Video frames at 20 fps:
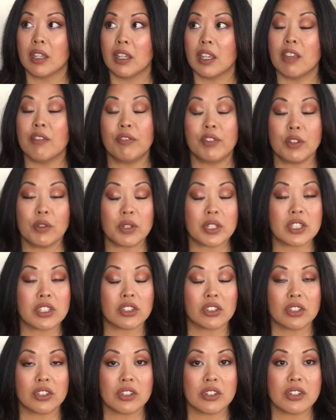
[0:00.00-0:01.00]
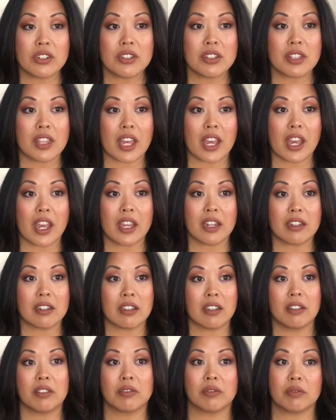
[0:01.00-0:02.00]
influencers that
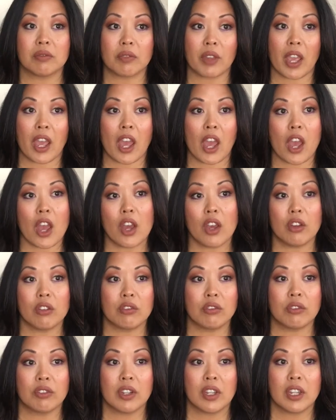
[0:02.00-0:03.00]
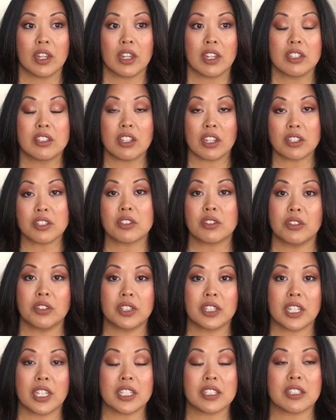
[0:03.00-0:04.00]
have done
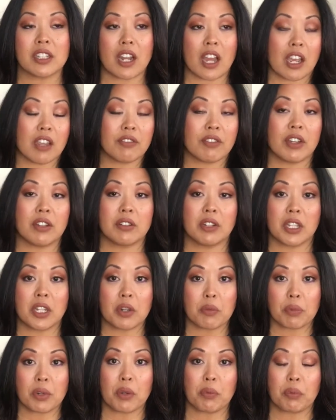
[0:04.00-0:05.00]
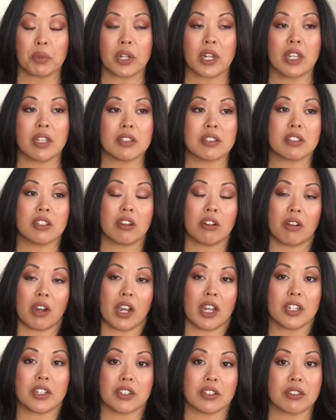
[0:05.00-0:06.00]
certain things that I found inappropriate, so
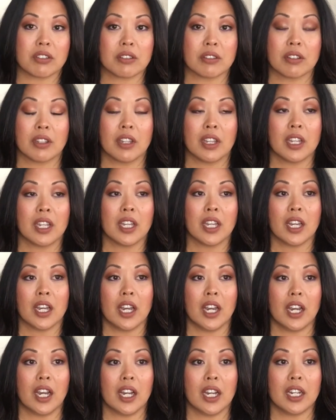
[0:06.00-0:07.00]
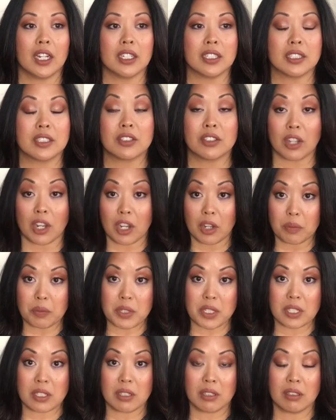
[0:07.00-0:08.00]
I just uh,
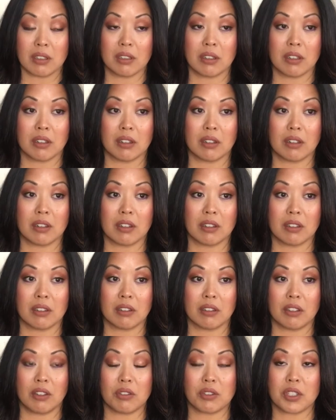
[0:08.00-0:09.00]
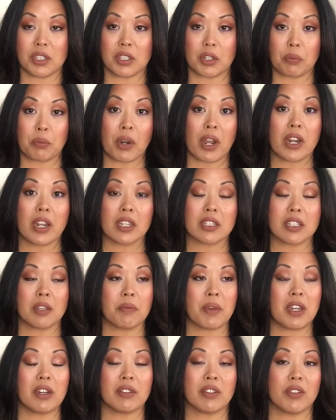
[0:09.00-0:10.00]
stopped using their product. I
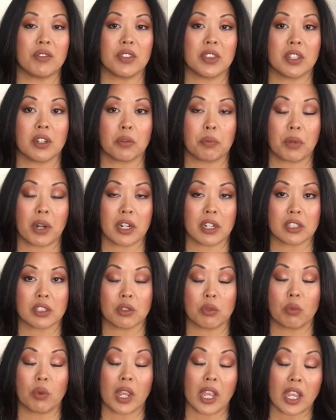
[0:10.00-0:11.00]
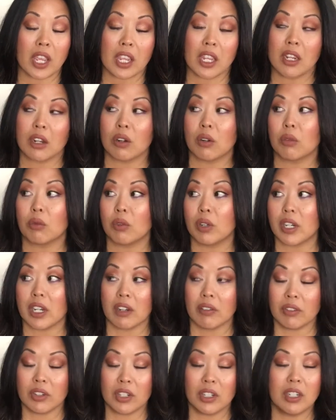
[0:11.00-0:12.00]
might have given their product away or
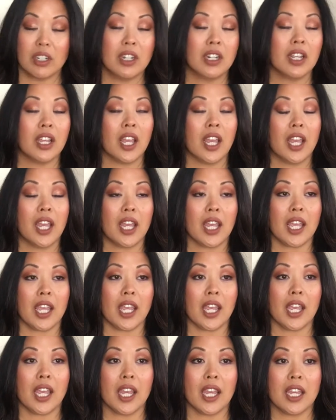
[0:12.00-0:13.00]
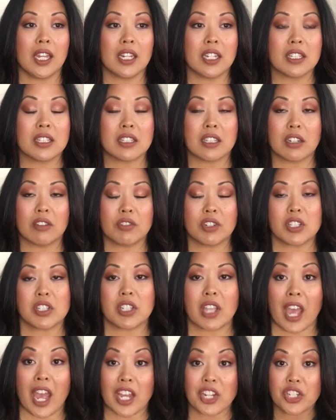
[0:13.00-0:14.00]
whatever. And instead of
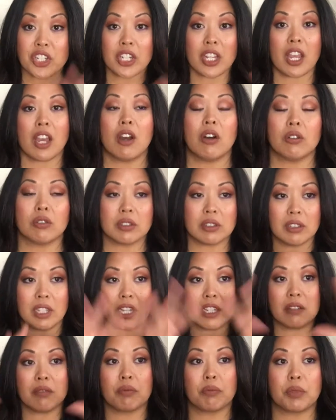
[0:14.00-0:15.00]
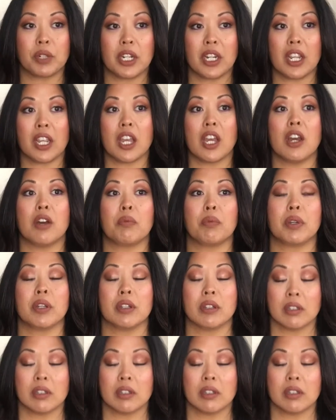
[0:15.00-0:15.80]
just hashing out, like bringing up